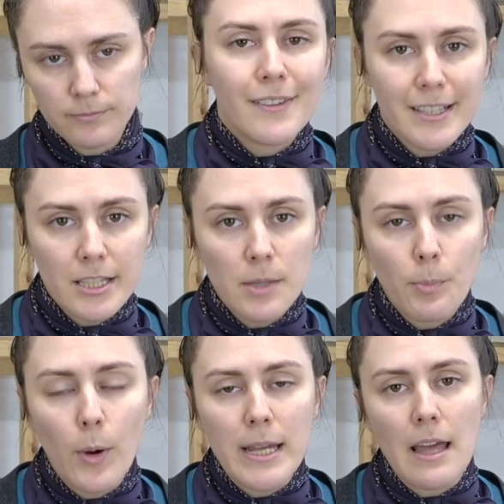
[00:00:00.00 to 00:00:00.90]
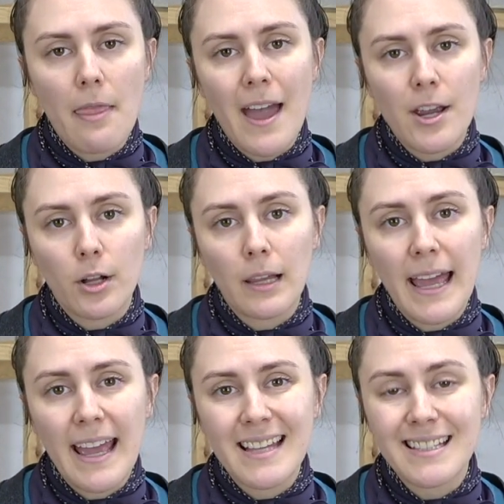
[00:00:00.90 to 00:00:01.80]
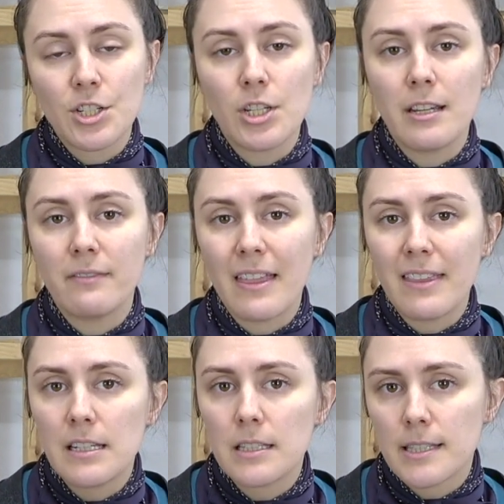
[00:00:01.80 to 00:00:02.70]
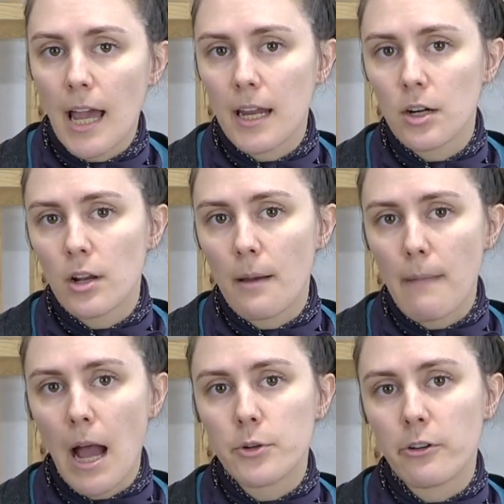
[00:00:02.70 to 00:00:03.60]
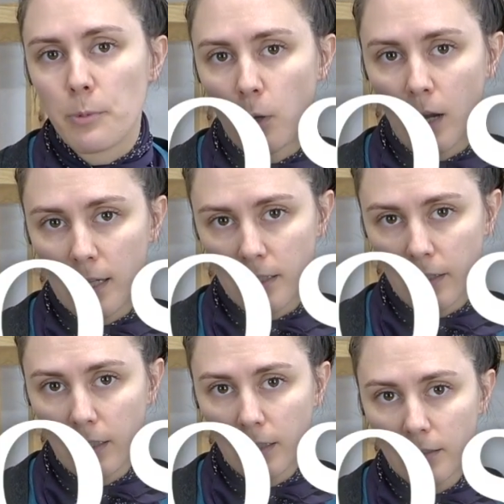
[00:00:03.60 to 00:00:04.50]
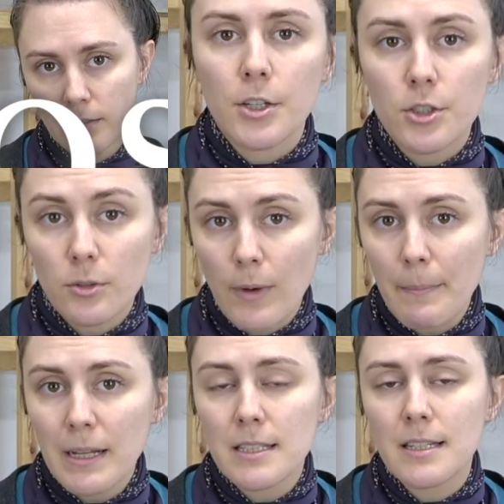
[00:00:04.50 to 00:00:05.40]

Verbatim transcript: This is the point that your clay has achieved the desired amount of porosity. Your ceramic